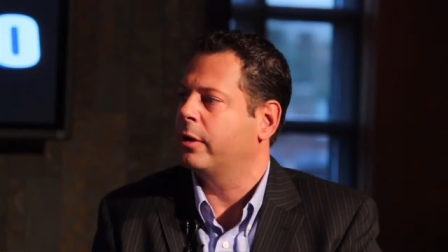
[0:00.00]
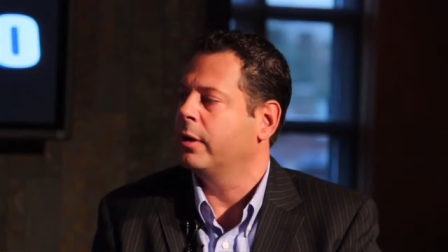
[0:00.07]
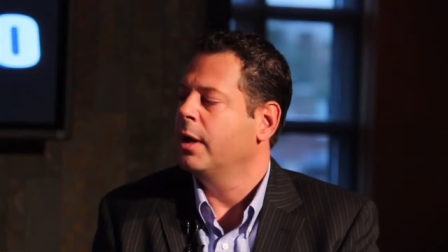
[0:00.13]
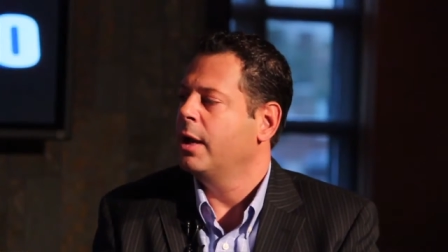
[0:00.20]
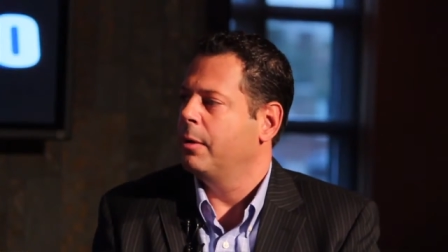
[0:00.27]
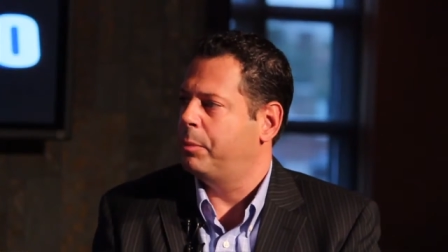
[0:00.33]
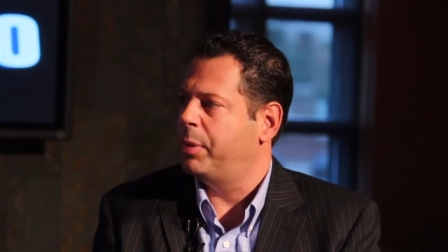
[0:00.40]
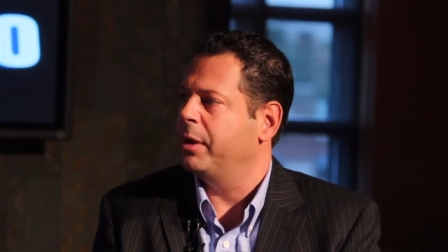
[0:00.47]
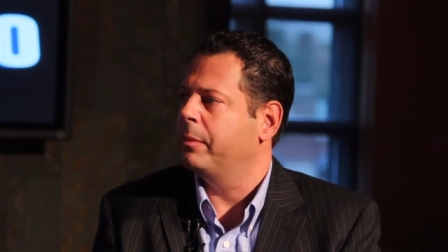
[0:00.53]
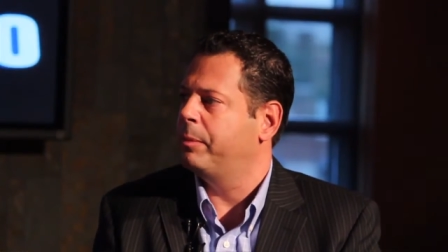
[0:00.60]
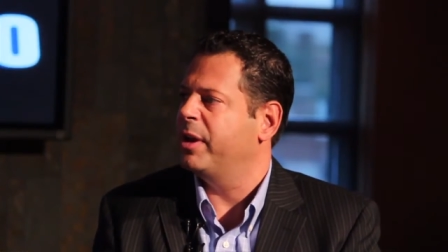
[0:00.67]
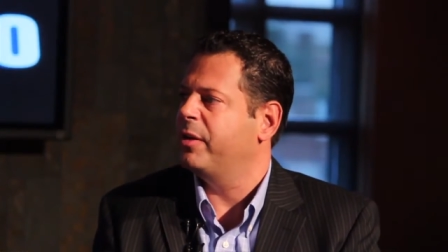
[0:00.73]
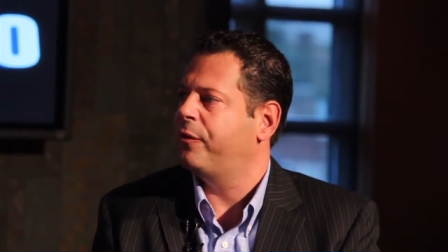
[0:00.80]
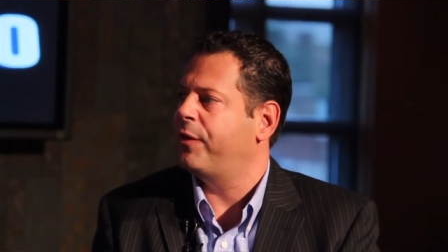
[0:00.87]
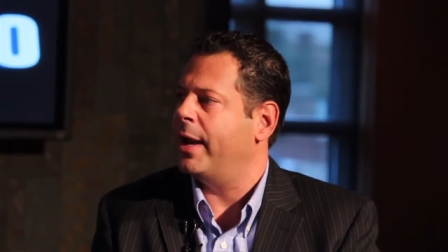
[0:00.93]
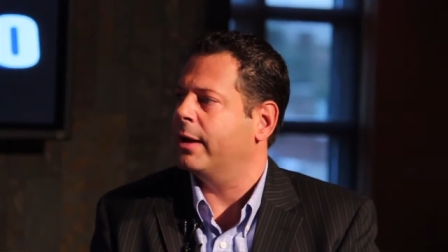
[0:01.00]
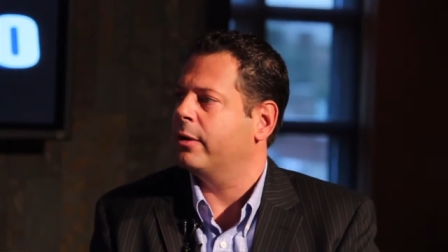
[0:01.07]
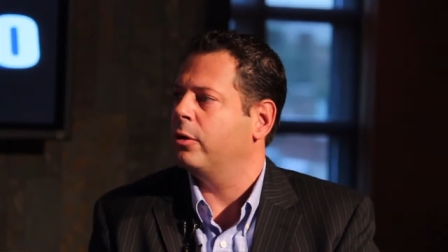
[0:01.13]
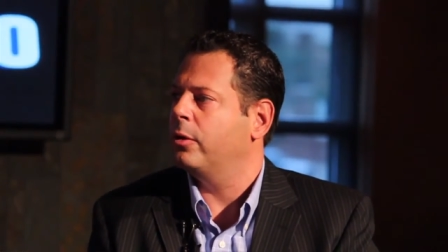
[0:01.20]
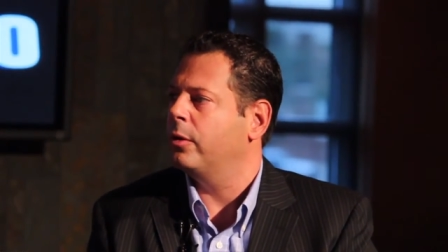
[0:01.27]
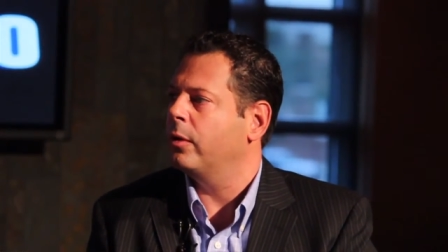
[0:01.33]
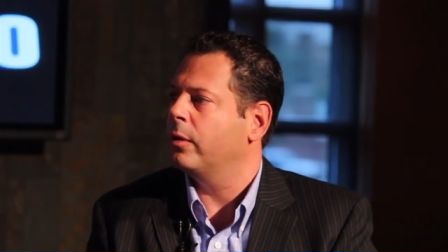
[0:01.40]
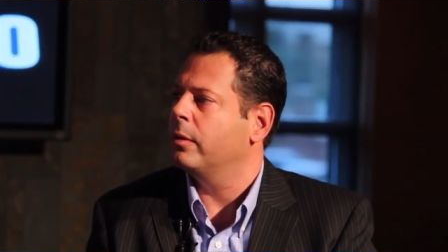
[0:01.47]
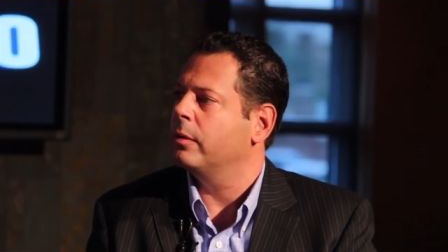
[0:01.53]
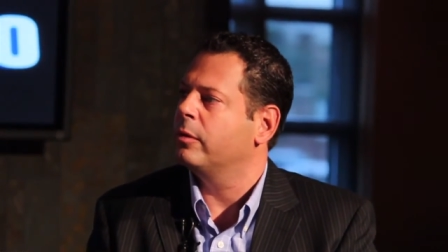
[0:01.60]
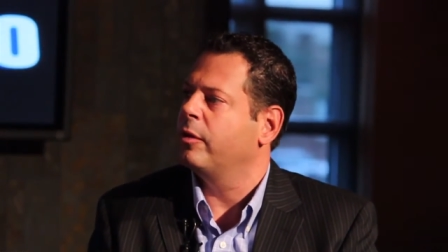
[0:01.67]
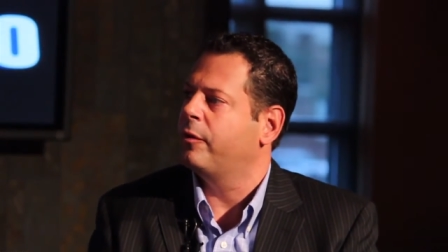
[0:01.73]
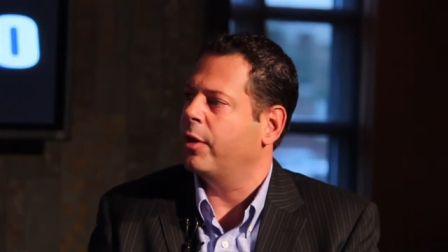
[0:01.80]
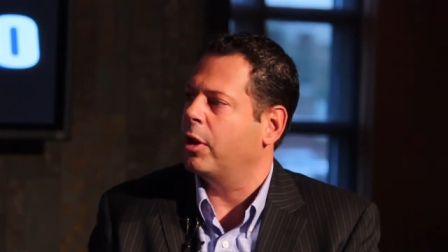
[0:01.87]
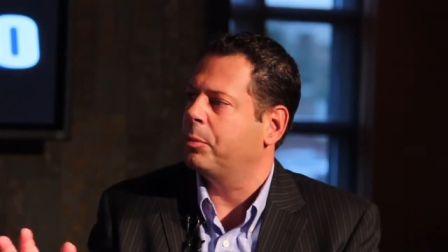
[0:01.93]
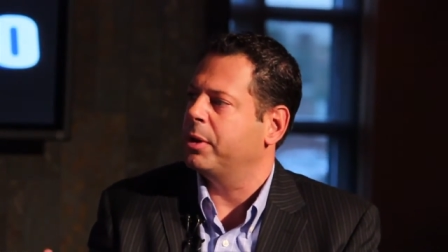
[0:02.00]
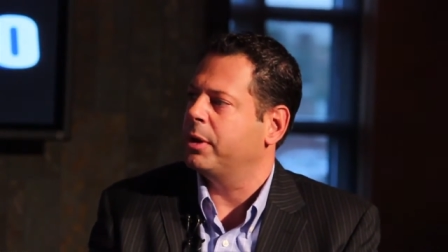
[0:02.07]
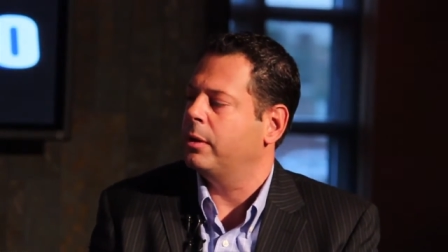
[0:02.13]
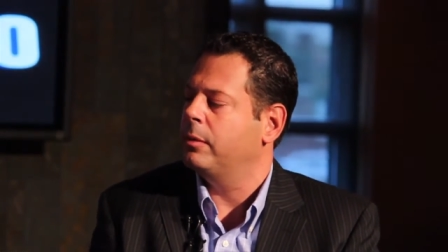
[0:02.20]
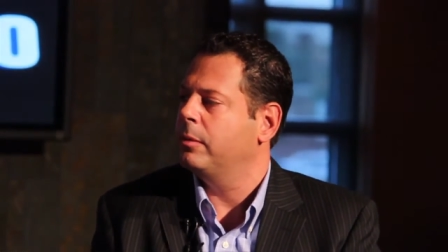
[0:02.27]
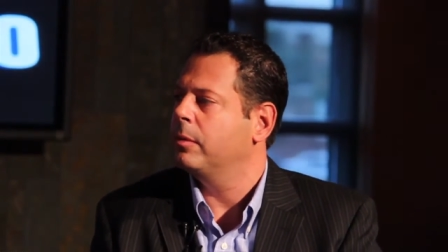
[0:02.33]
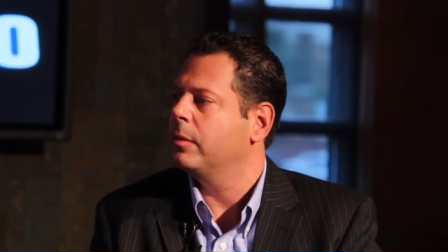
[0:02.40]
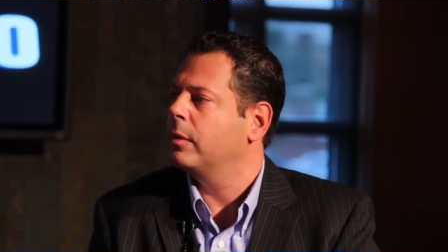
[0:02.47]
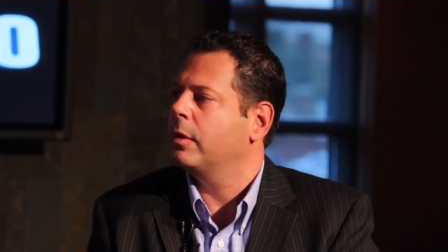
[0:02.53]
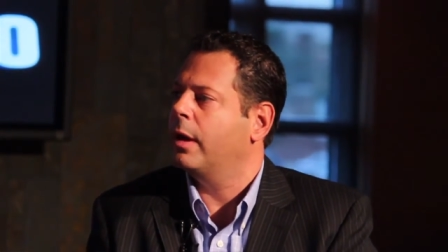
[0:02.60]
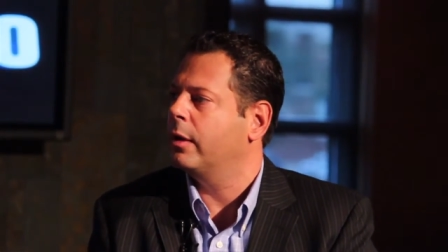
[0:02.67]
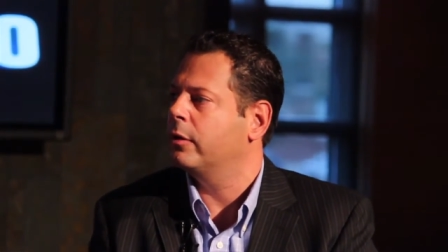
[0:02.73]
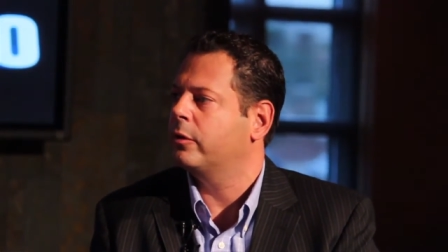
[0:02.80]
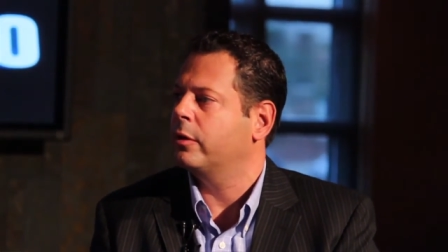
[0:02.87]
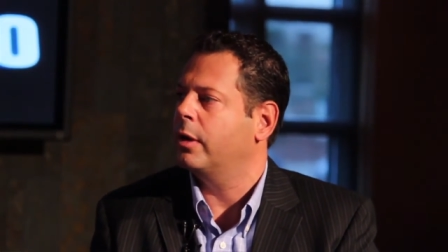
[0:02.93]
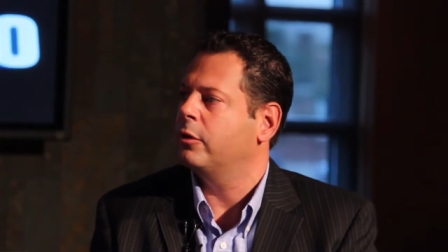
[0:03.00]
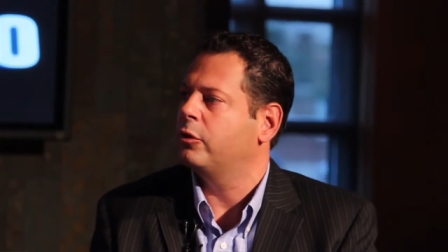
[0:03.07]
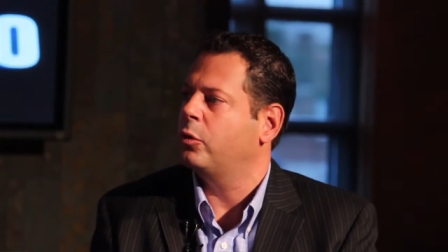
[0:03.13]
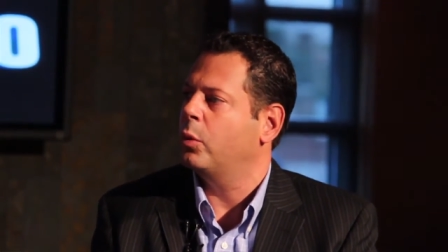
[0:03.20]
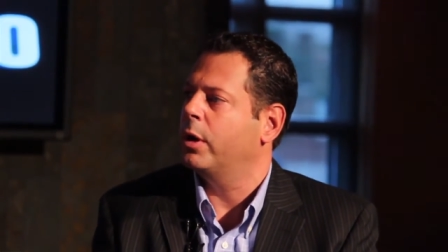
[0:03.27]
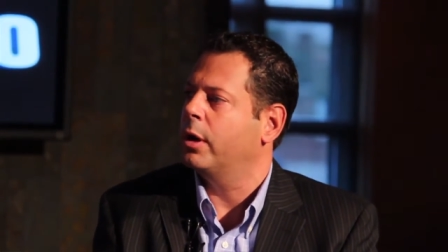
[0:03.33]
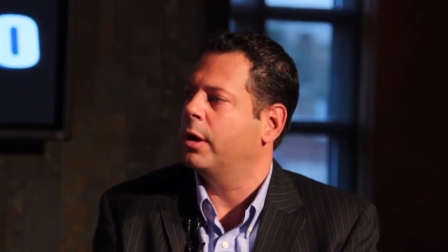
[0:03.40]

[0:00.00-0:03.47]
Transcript: there. Big, big factor in developing as as you went